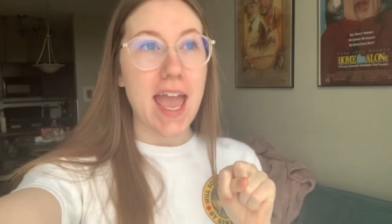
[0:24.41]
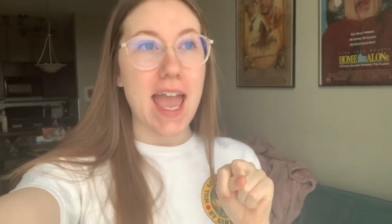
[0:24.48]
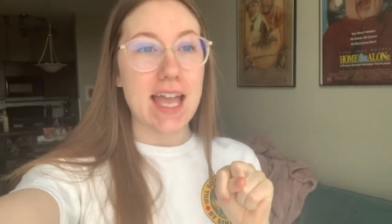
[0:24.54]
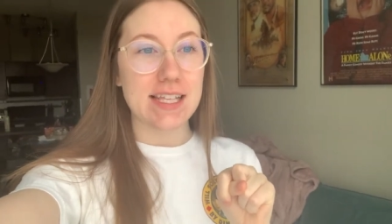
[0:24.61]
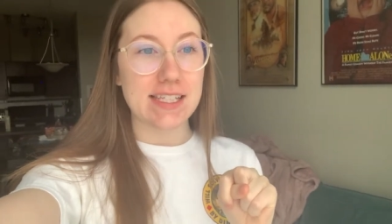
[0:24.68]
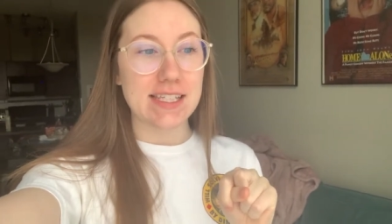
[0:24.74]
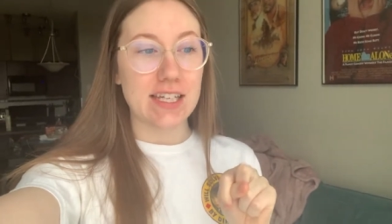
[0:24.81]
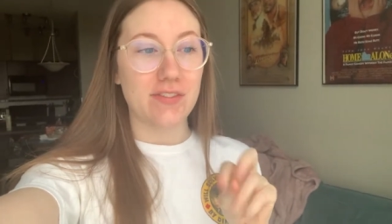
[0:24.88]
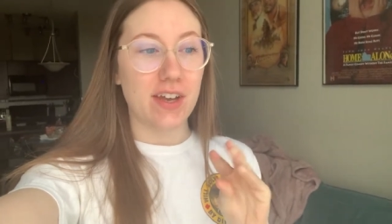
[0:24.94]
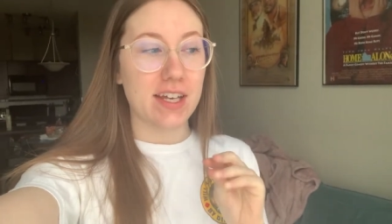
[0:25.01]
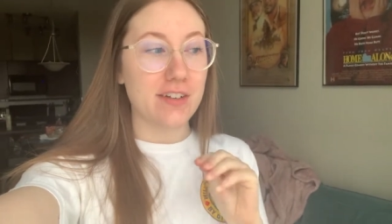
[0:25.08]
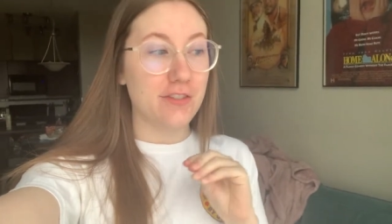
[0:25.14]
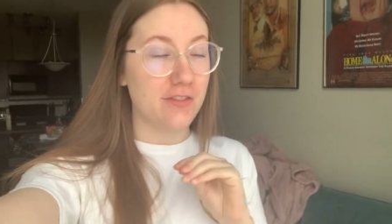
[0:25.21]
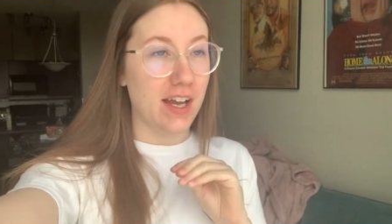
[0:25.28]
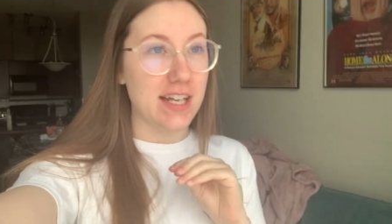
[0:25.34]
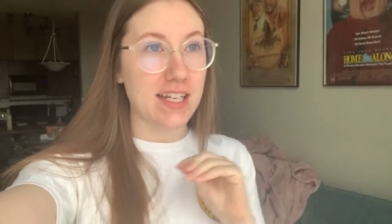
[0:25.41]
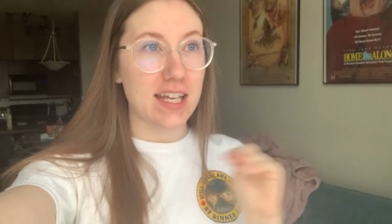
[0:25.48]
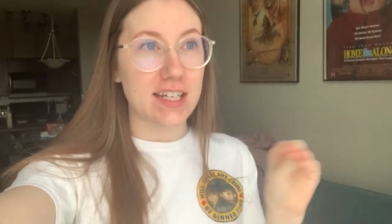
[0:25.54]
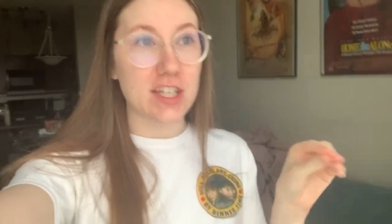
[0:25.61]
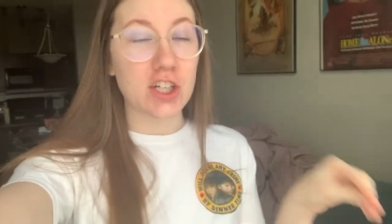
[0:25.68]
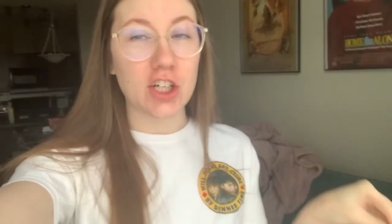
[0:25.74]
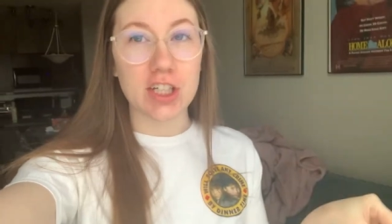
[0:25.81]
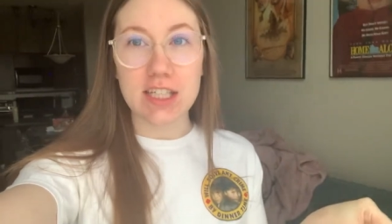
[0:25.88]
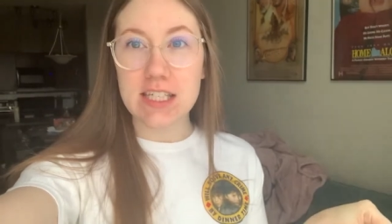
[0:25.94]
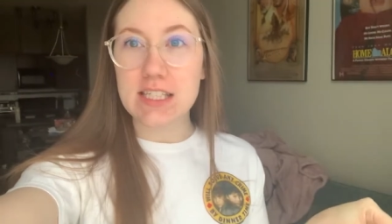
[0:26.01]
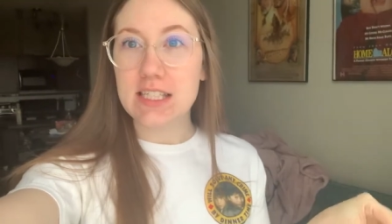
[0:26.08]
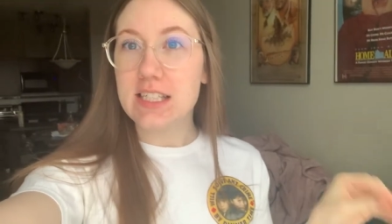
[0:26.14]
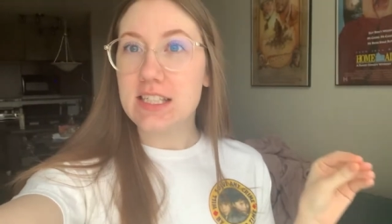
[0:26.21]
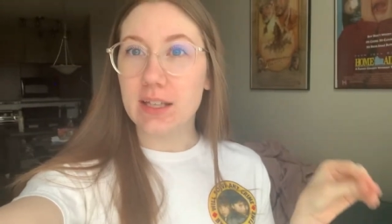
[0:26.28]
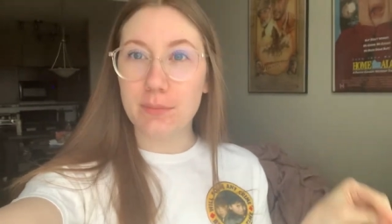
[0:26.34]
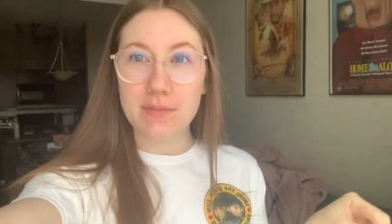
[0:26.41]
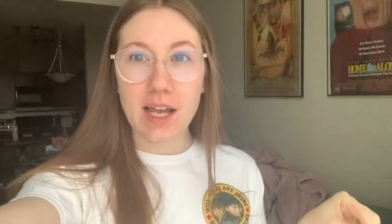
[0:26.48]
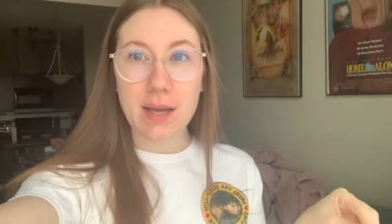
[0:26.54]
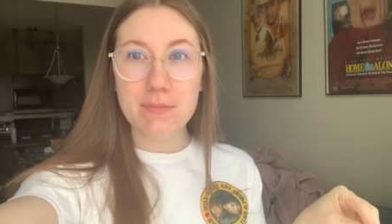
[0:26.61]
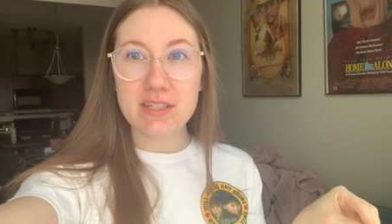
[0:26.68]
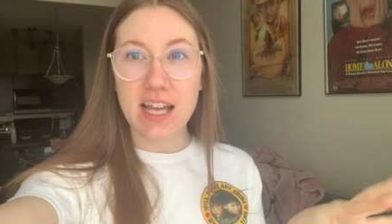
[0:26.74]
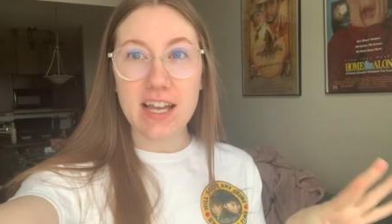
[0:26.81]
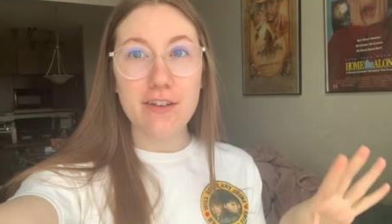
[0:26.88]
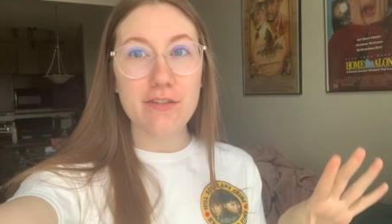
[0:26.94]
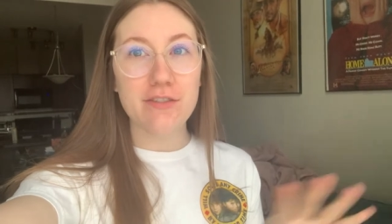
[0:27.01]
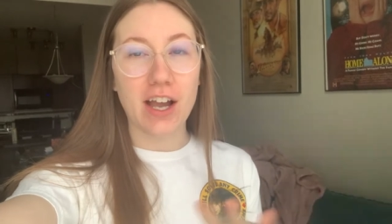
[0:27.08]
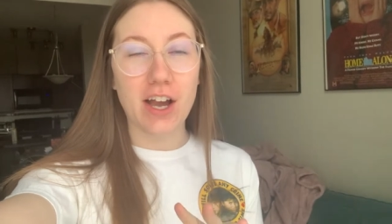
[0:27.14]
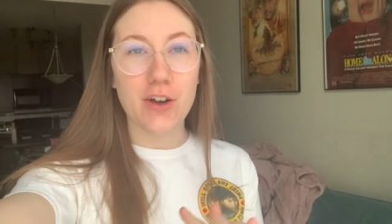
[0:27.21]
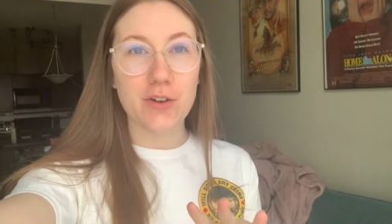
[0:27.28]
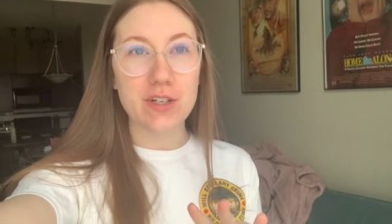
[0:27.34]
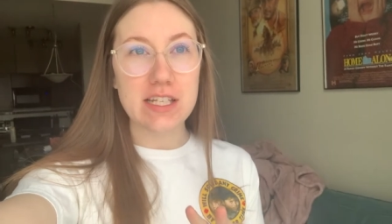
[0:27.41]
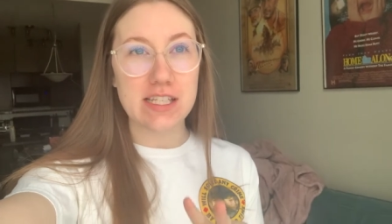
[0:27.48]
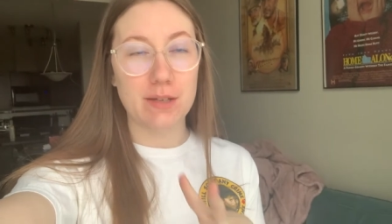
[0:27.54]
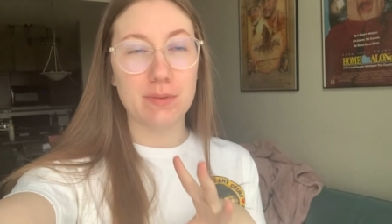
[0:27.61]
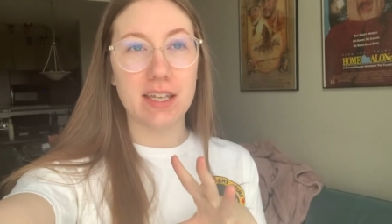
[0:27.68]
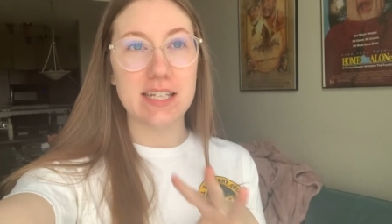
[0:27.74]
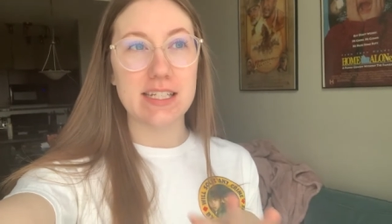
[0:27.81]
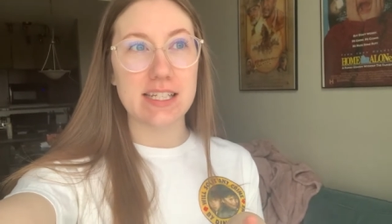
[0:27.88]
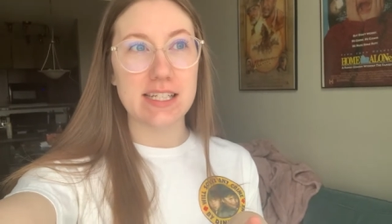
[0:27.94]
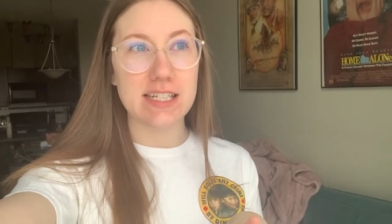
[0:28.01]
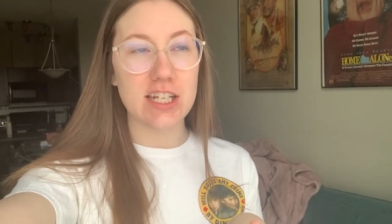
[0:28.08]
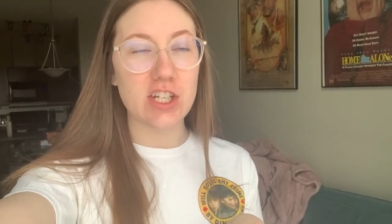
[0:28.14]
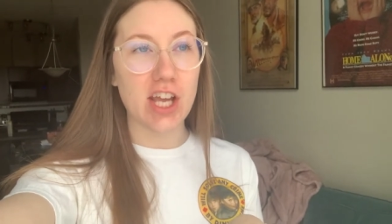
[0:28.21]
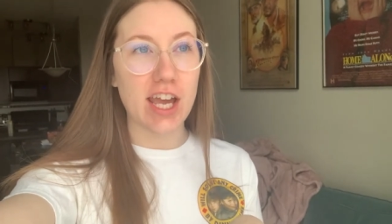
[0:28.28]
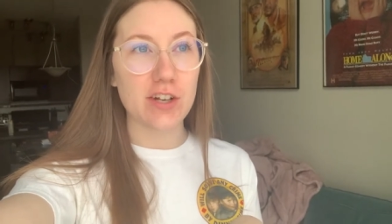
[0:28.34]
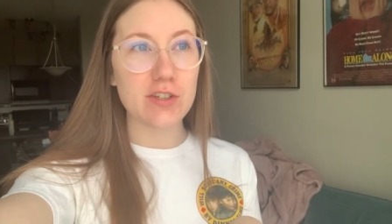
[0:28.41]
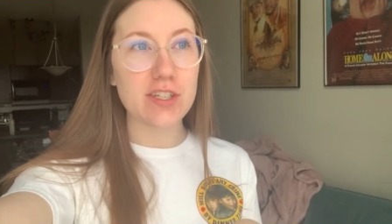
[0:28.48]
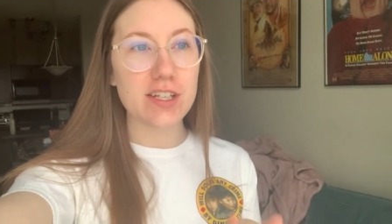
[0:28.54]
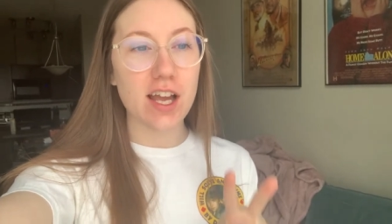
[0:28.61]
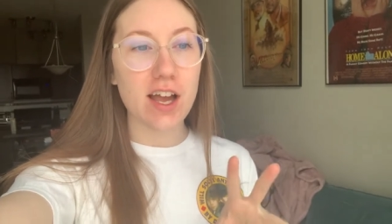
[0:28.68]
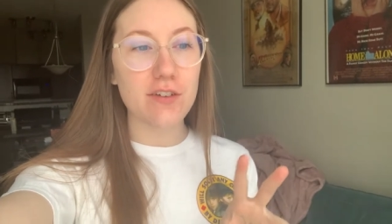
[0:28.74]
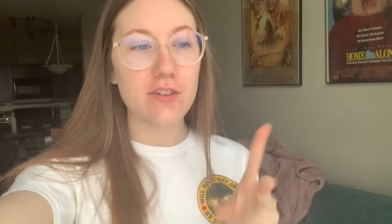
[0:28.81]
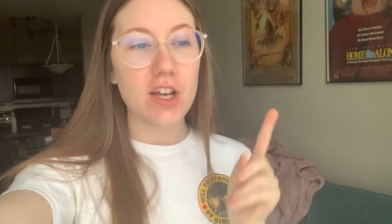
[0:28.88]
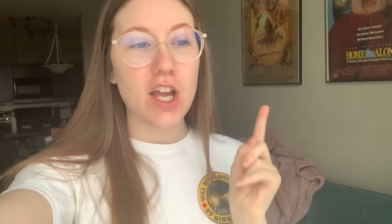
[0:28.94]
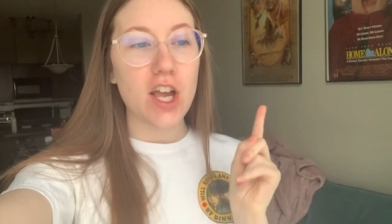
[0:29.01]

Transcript: and see if I can find any goodies because sometimes I have found some like Disney Channel stuff